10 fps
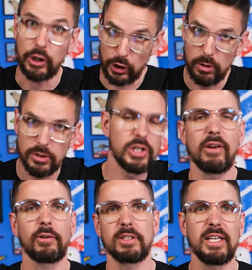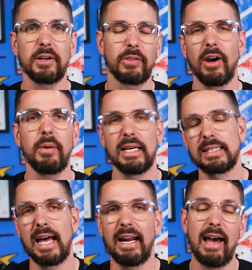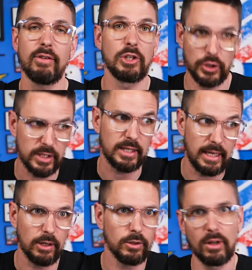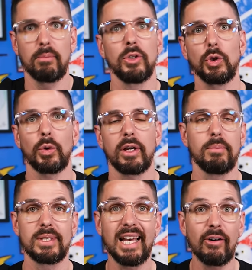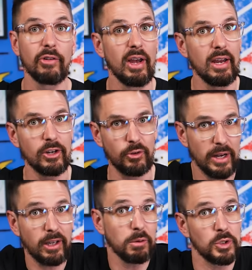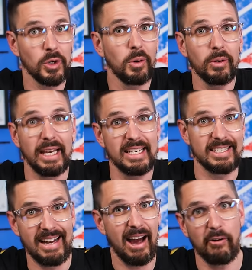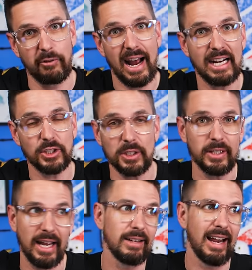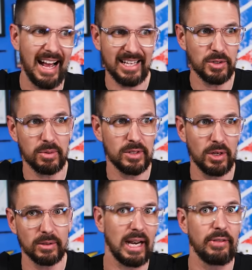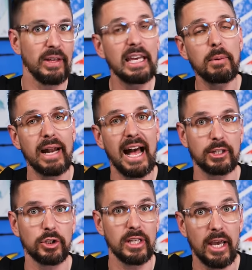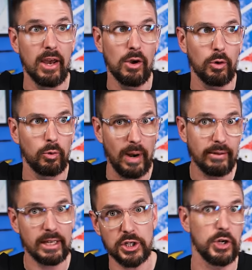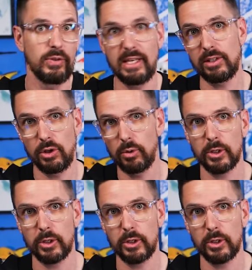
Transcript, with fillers: huge difference here, though, is that having just killed Dumbledore himself, Draco's soul is now fractured, and as a result, I think he would actually relish these new